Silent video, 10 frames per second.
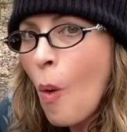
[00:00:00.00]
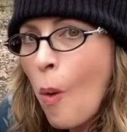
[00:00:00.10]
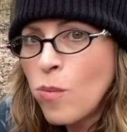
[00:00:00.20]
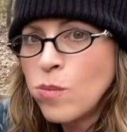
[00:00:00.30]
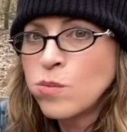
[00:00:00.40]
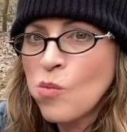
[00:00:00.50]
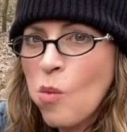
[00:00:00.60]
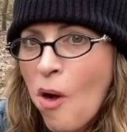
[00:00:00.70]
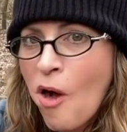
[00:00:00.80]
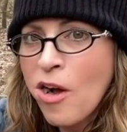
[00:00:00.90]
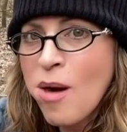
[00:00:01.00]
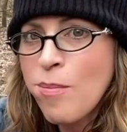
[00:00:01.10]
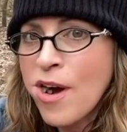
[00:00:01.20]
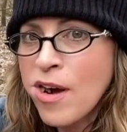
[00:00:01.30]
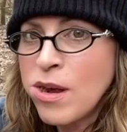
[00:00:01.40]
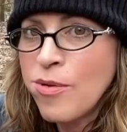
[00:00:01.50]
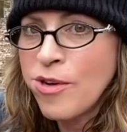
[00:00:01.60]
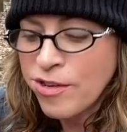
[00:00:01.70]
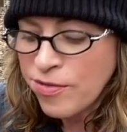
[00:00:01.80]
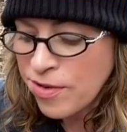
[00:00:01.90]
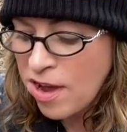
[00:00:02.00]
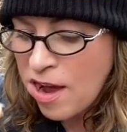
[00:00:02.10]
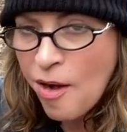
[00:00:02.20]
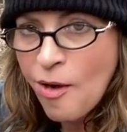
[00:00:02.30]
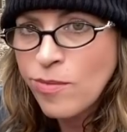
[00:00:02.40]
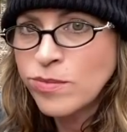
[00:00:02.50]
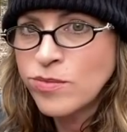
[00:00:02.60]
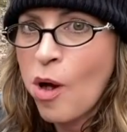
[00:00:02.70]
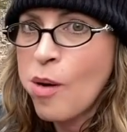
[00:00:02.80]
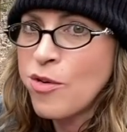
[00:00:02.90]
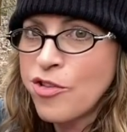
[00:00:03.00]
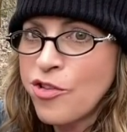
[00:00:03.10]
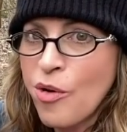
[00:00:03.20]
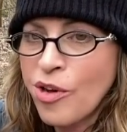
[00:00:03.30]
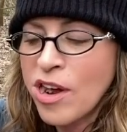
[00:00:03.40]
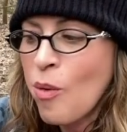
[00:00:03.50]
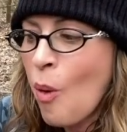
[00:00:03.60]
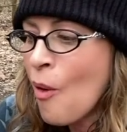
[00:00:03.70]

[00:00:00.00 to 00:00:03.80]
Mm, I got brownie points for that. I'm just joking.